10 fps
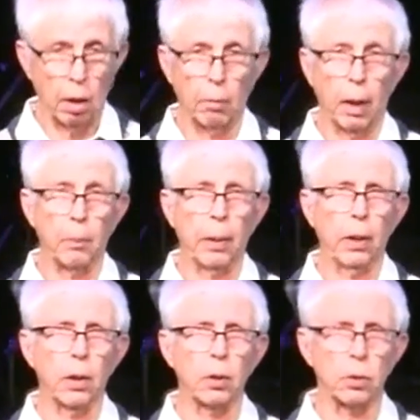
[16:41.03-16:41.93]
My
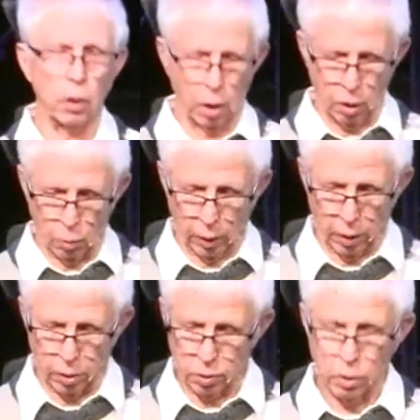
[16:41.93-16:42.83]
parents,
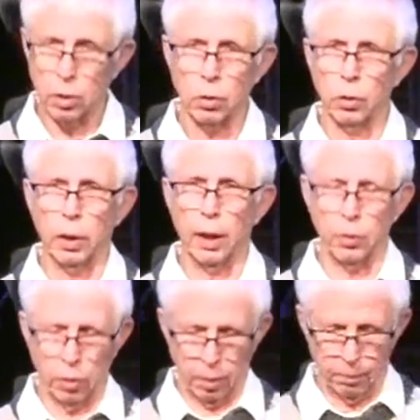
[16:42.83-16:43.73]
unawares, could not
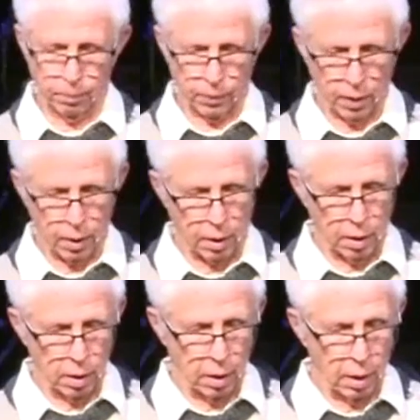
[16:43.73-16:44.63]
dream.
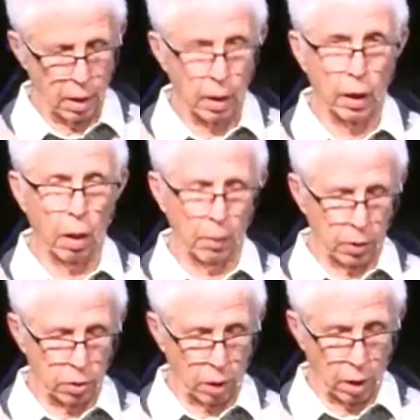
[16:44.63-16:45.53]
Now my
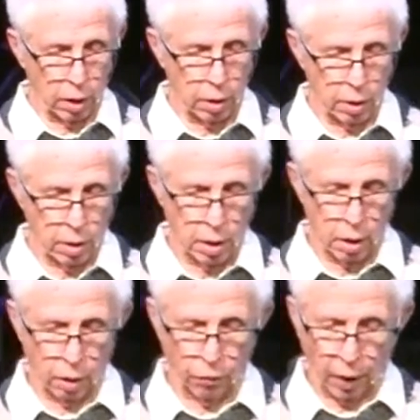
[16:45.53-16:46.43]
son,
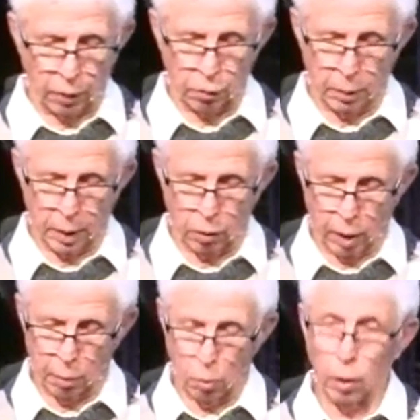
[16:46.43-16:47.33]
the father of my
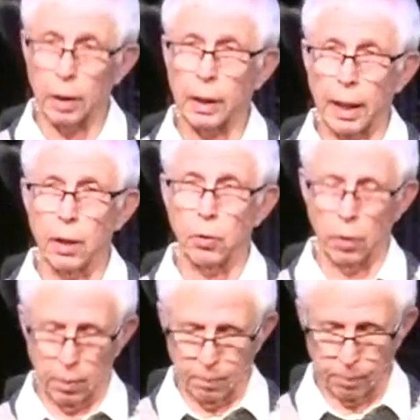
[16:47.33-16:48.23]
grandboy, can dream.